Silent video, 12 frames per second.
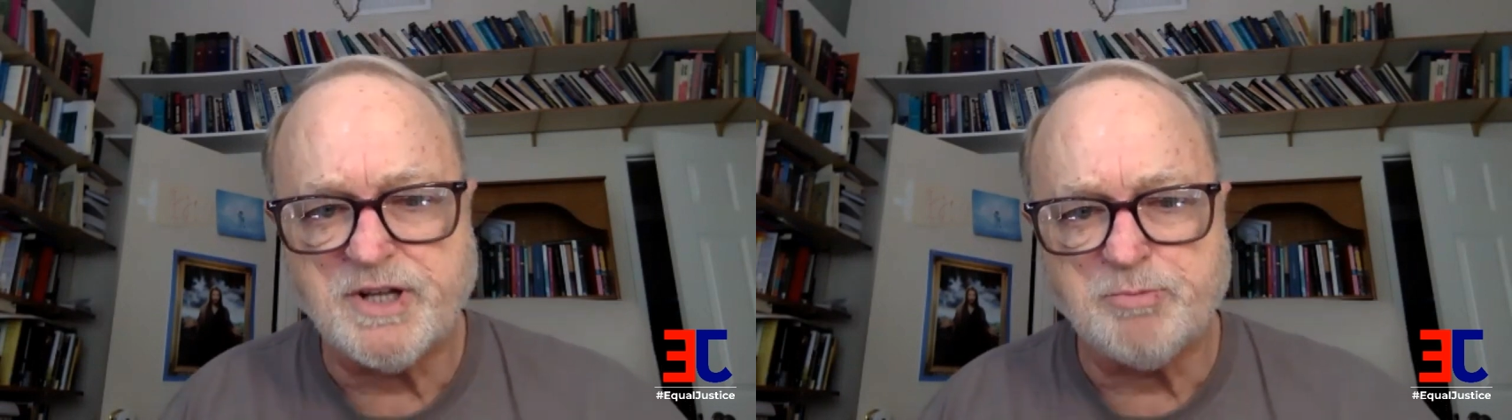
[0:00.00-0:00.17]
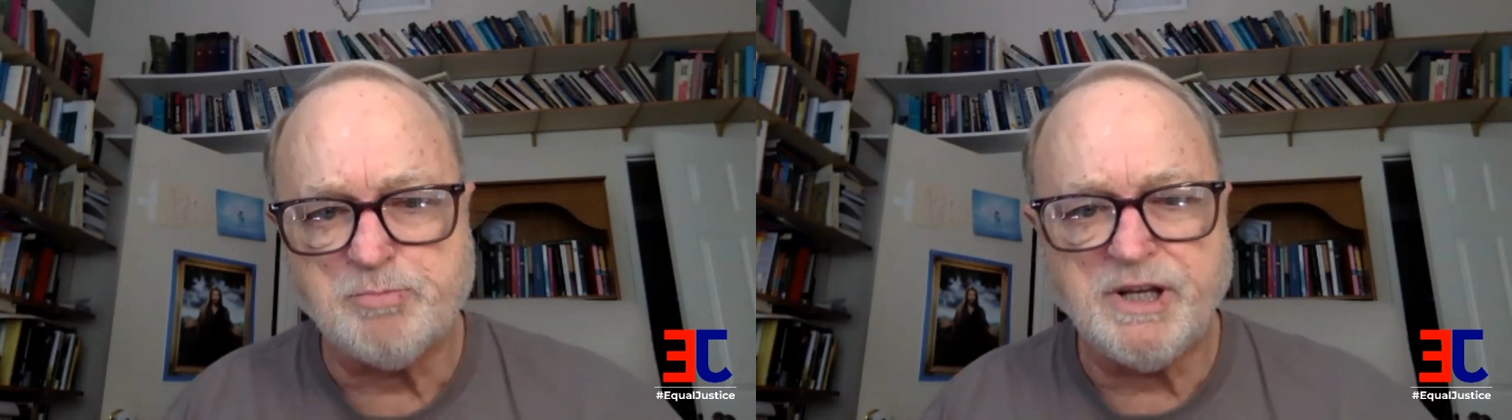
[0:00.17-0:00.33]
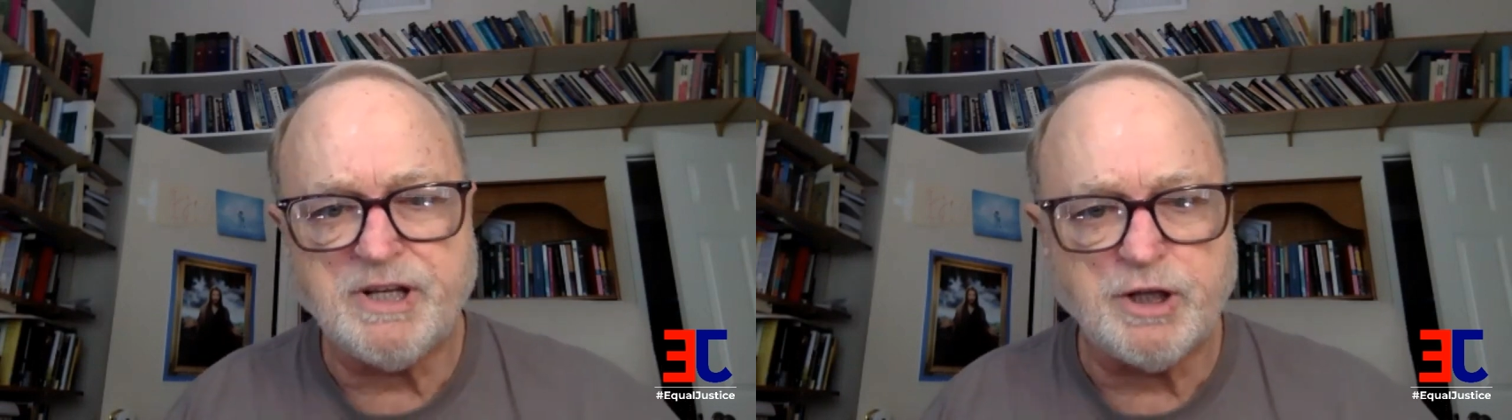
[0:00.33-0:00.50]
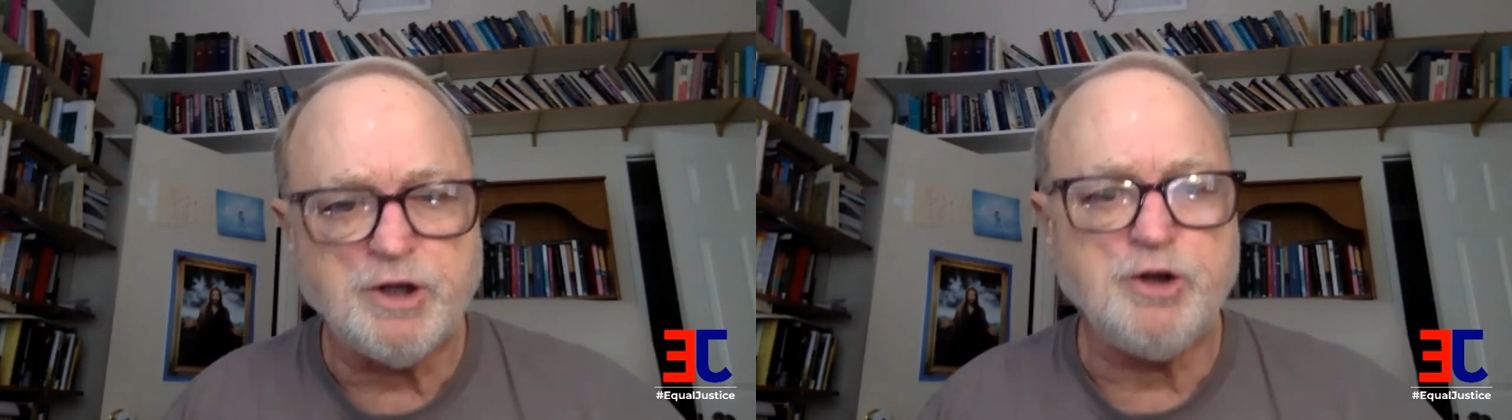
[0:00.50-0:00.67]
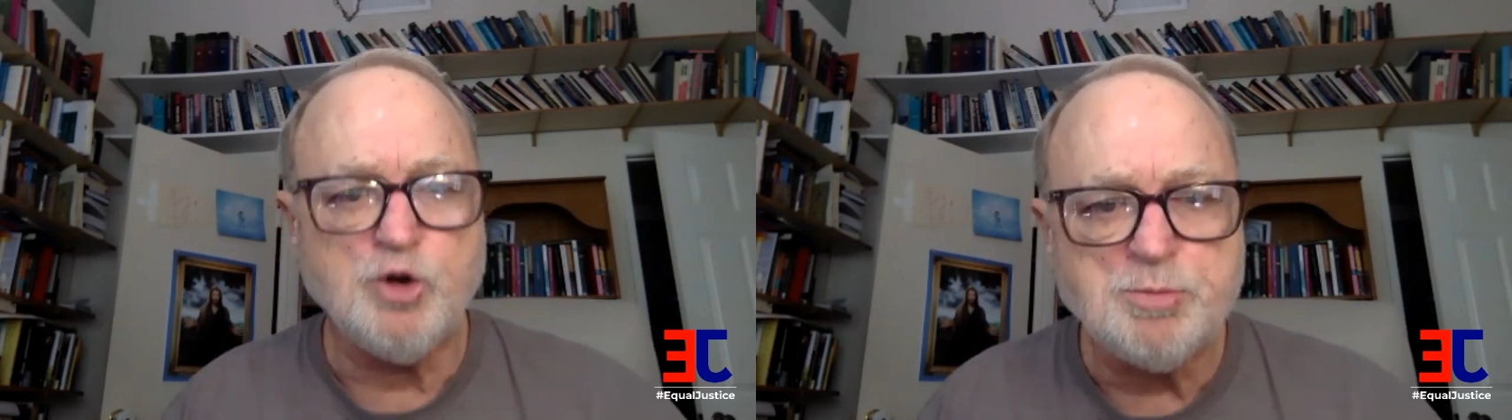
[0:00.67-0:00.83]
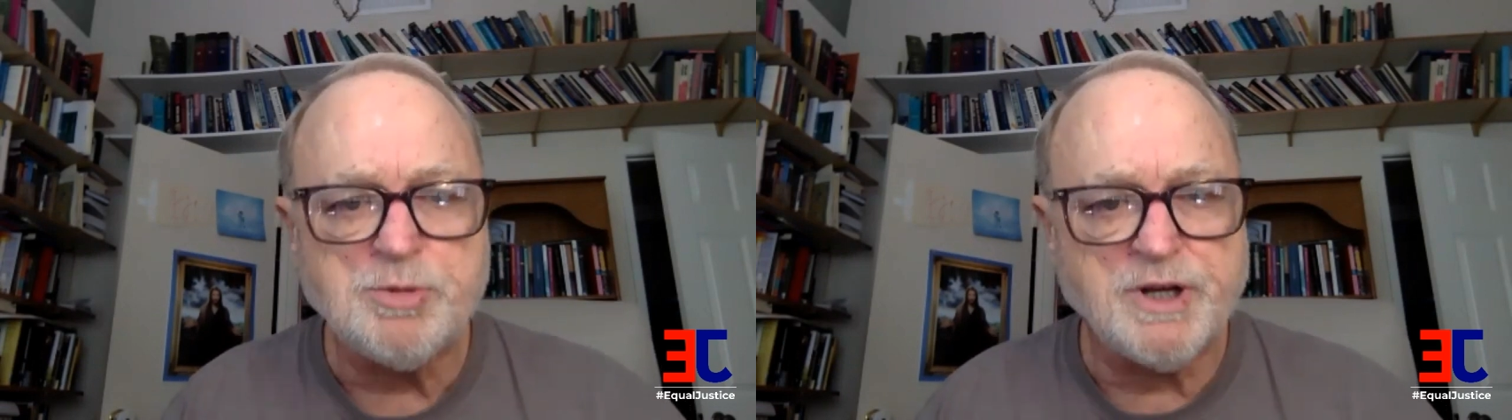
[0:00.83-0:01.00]
that being a
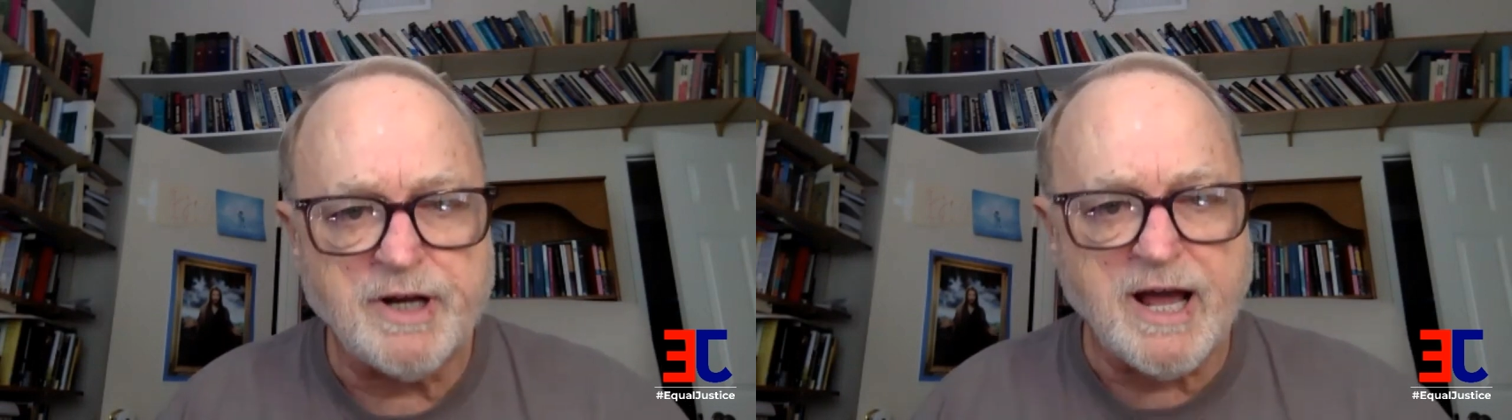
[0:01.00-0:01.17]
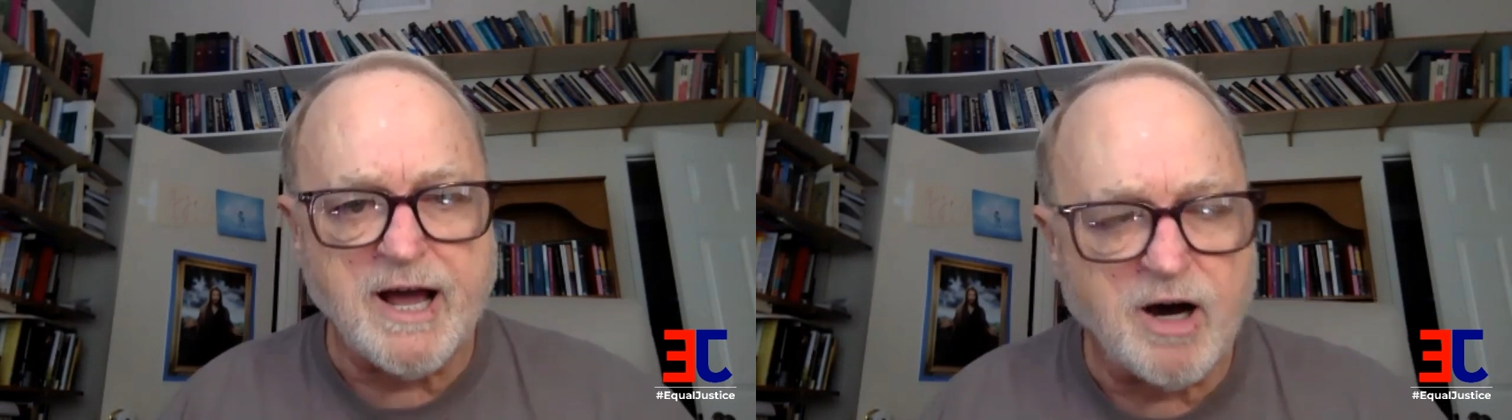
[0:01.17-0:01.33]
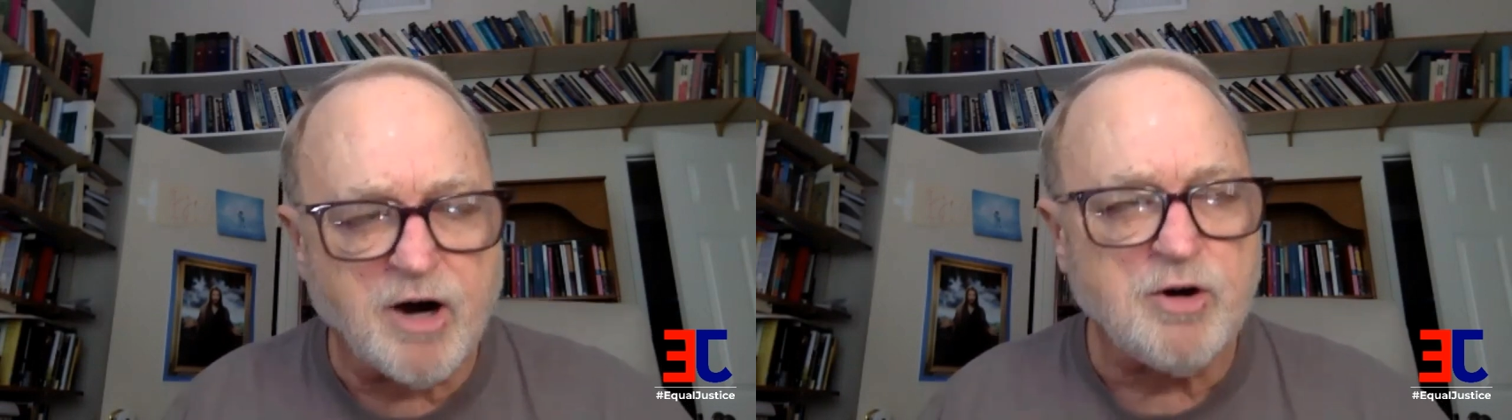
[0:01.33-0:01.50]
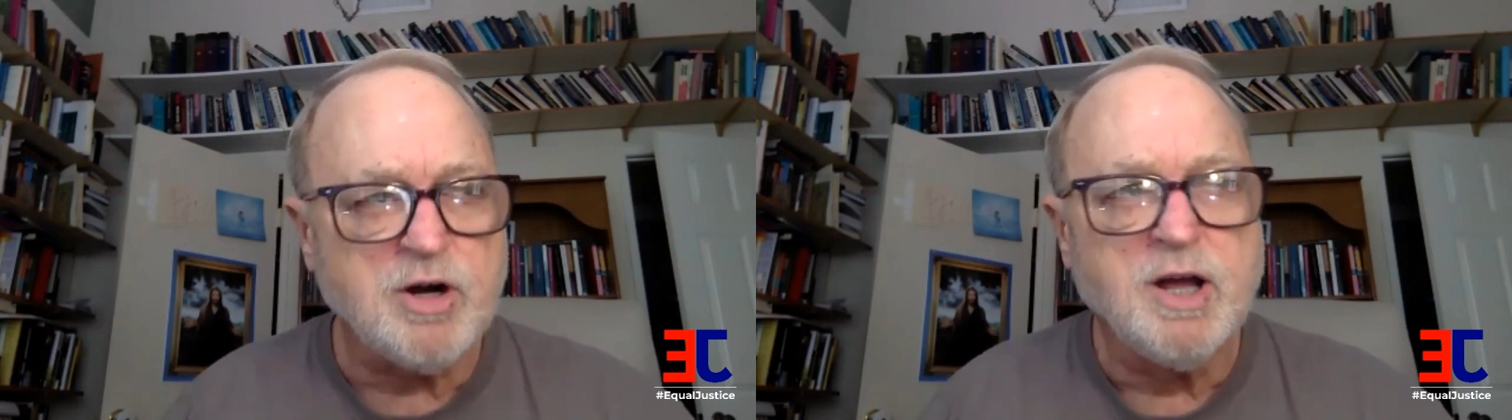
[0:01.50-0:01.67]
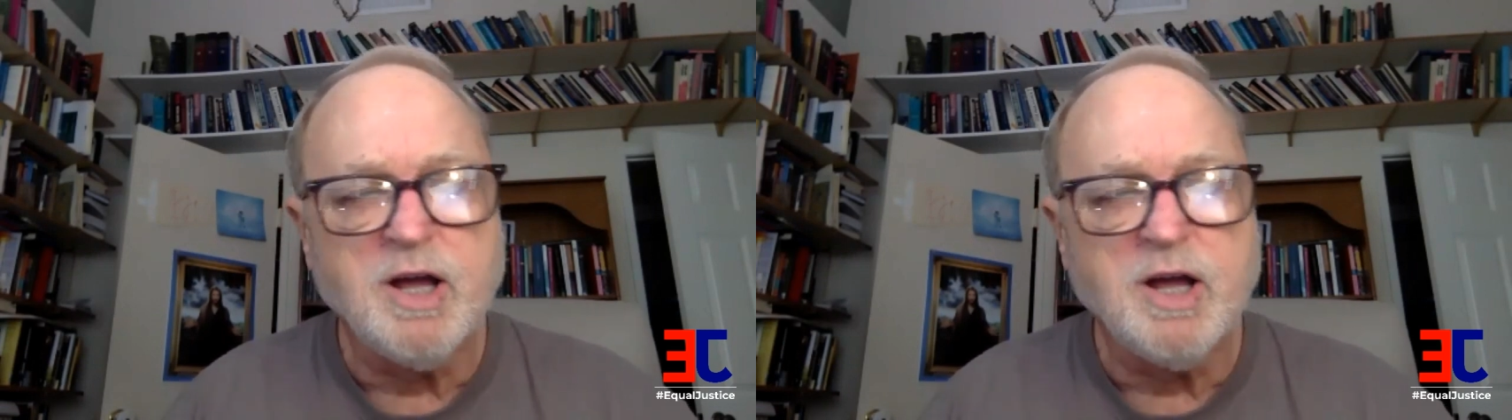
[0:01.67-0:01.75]
human now